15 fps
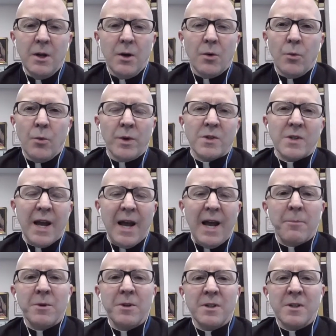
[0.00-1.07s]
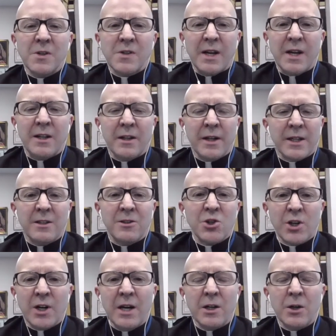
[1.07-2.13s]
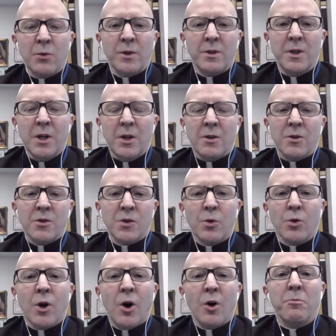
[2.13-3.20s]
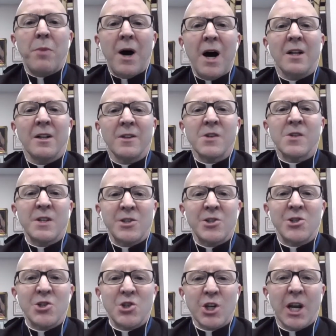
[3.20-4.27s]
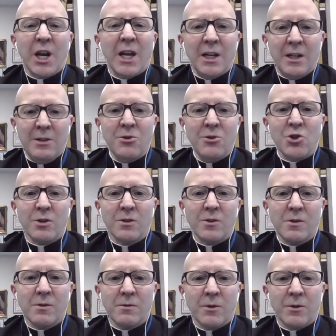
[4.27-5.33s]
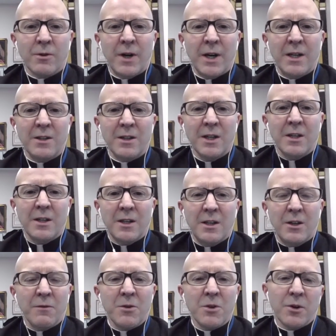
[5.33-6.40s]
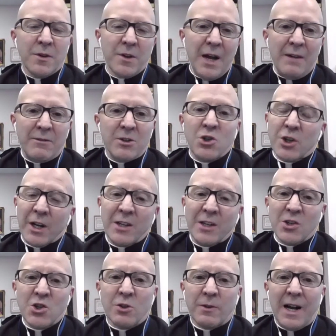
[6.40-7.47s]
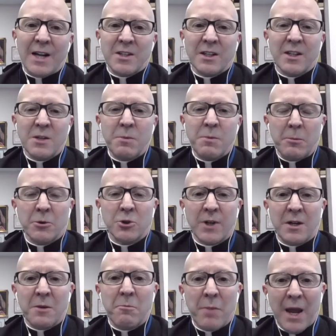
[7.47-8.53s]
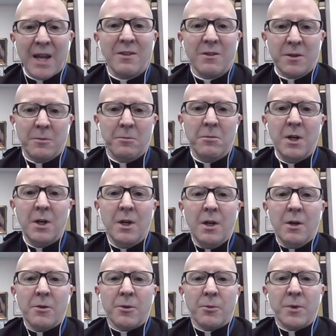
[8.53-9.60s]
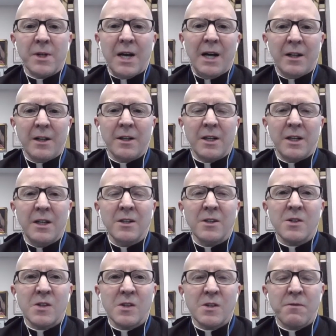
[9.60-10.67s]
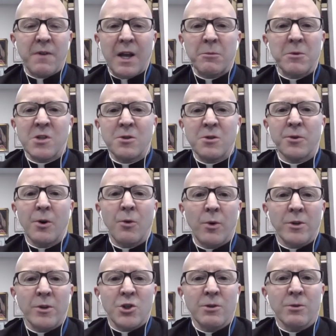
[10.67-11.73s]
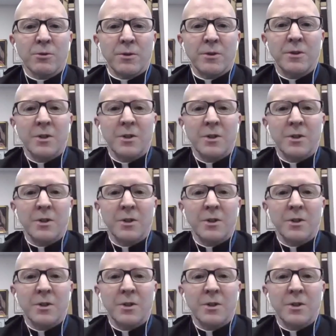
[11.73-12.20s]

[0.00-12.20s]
What's happened is that, like in China, when so-called policies change, all right, and even though they haven't changed as drastically as people try to paint them, the reality is families still don't want children.